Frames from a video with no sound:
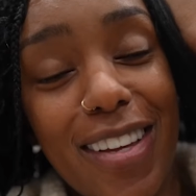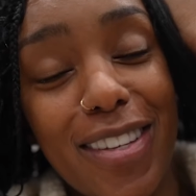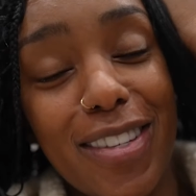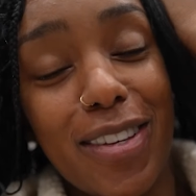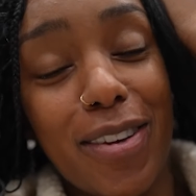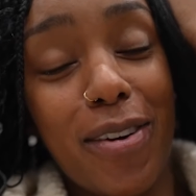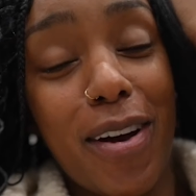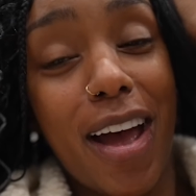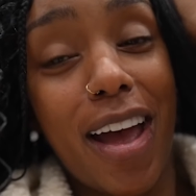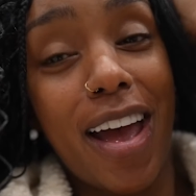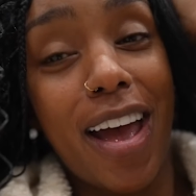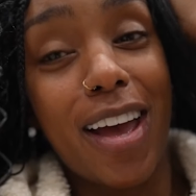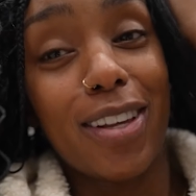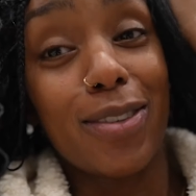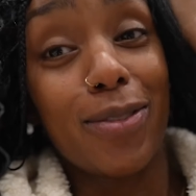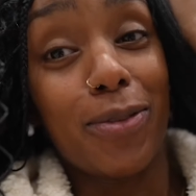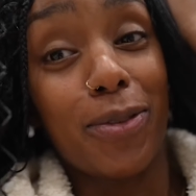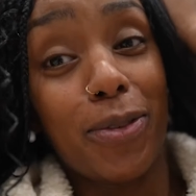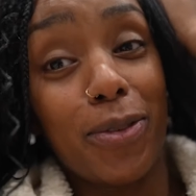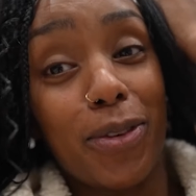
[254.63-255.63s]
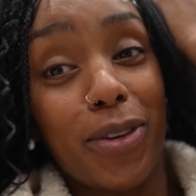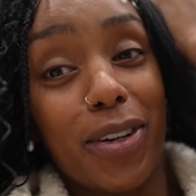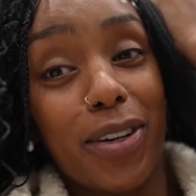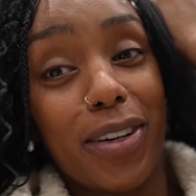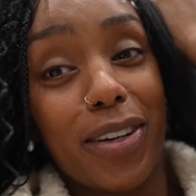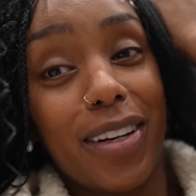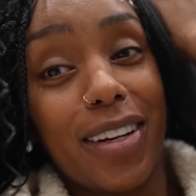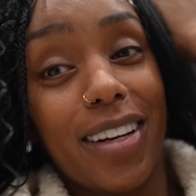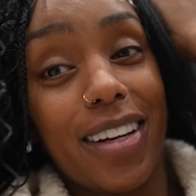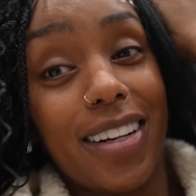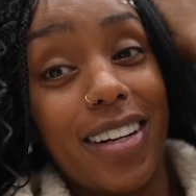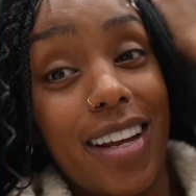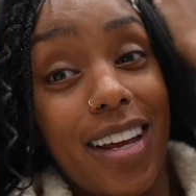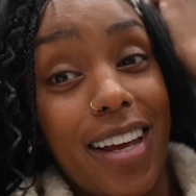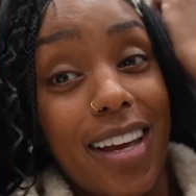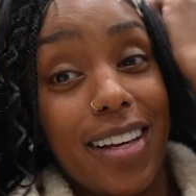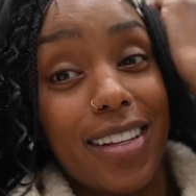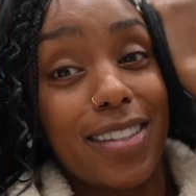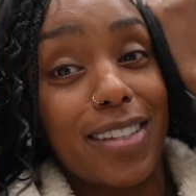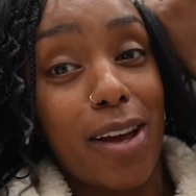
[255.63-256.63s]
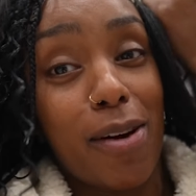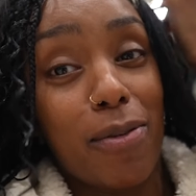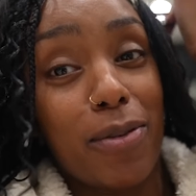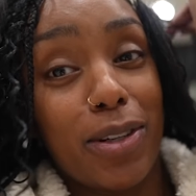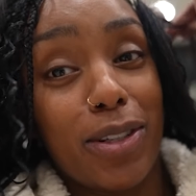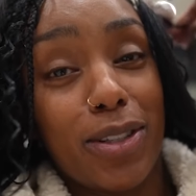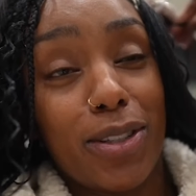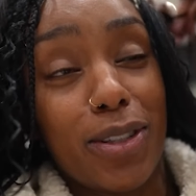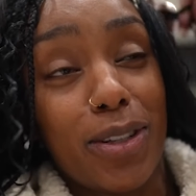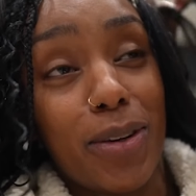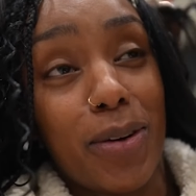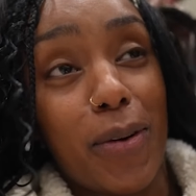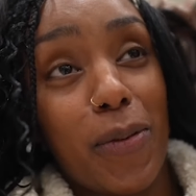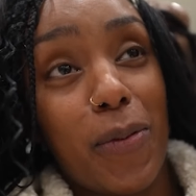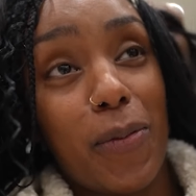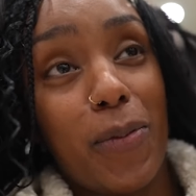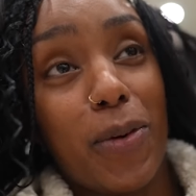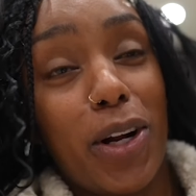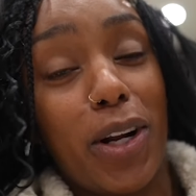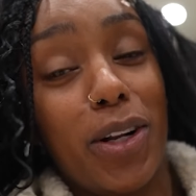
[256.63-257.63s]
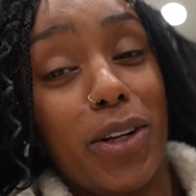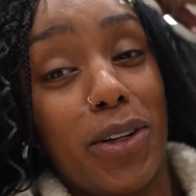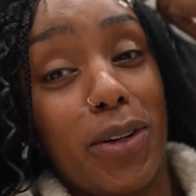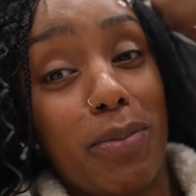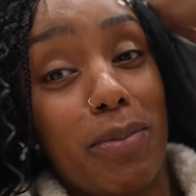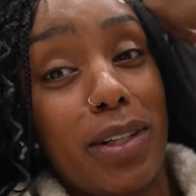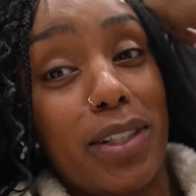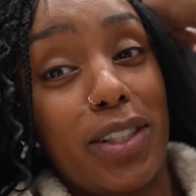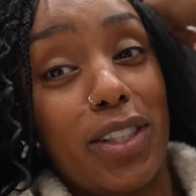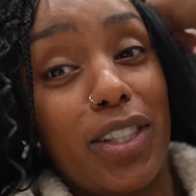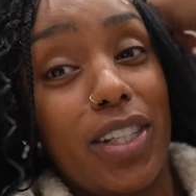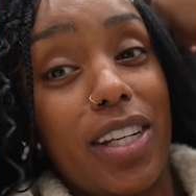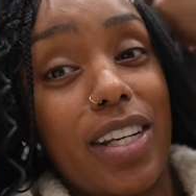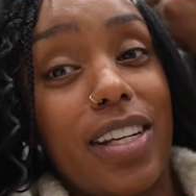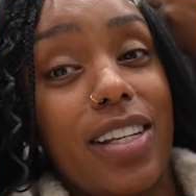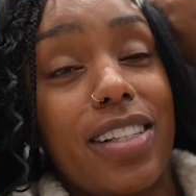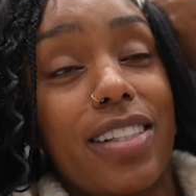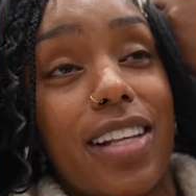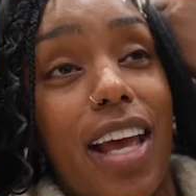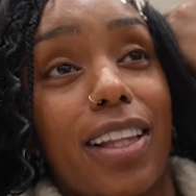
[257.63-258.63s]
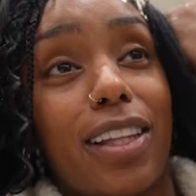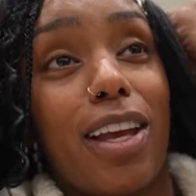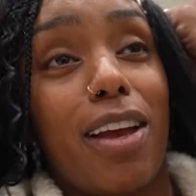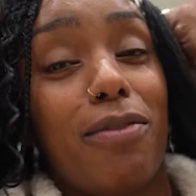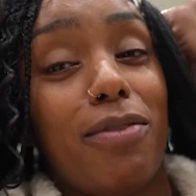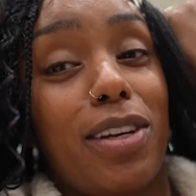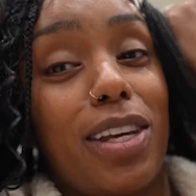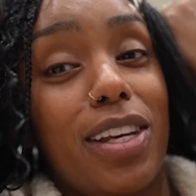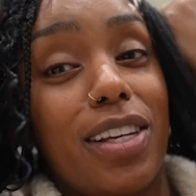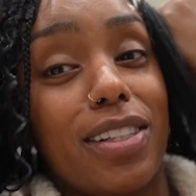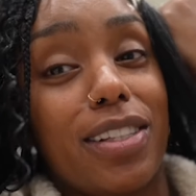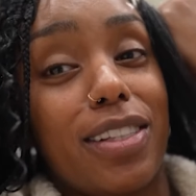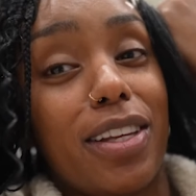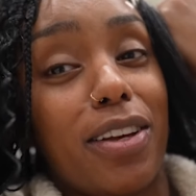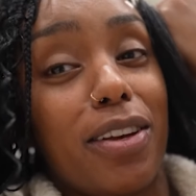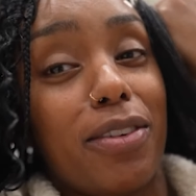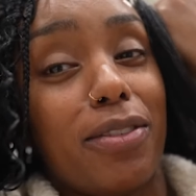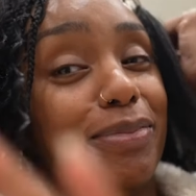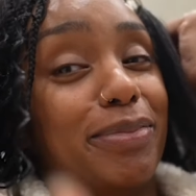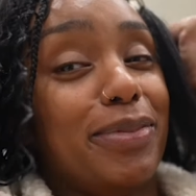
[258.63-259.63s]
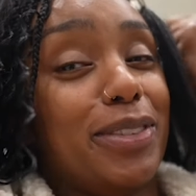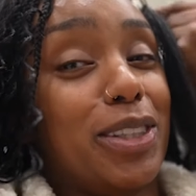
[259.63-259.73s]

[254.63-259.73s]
So I asked for an egg sandwich with a little bit of cheese, not that vegan stuff,